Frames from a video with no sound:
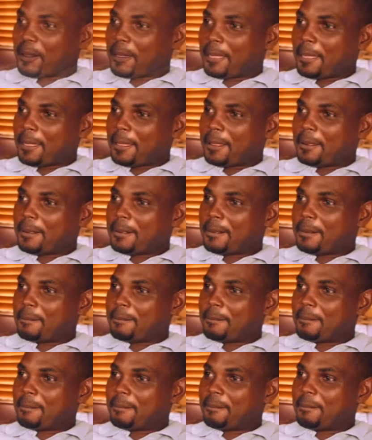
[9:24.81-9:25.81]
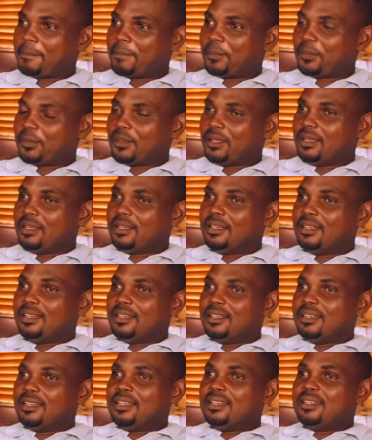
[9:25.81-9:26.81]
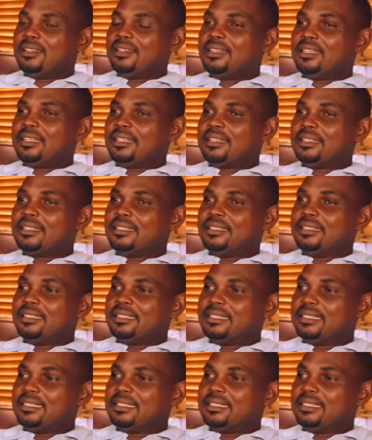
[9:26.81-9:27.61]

eaten bushmeat and felt guilty?